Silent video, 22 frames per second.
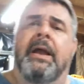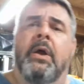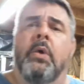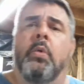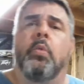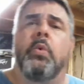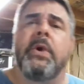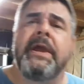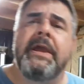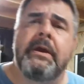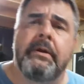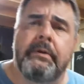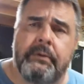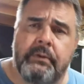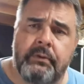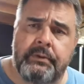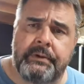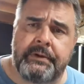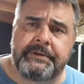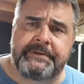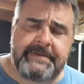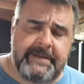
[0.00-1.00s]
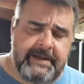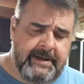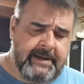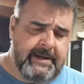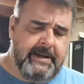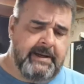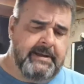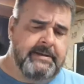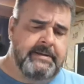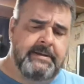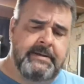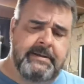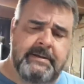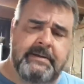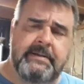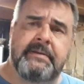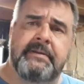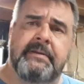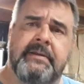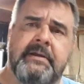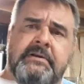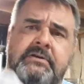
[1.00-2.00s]
we are going to take
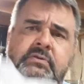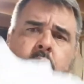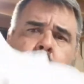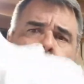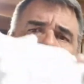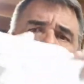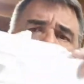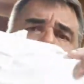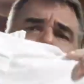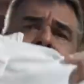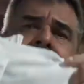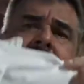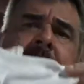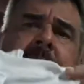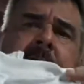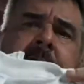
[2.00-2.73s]
this white